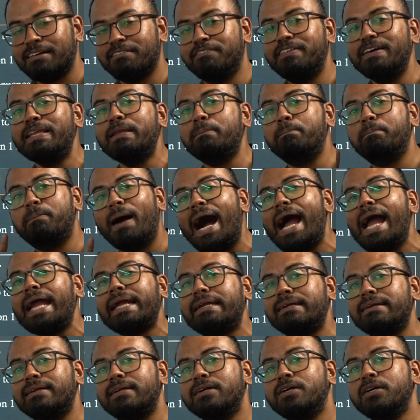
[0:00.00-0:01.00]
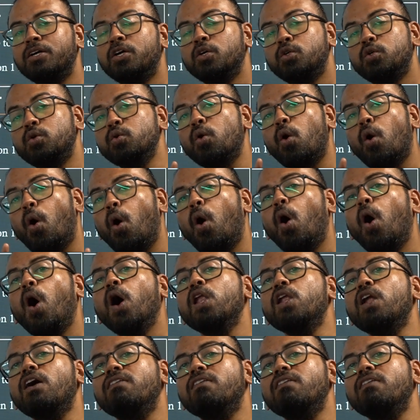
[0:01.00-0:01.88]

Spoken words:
will bind to all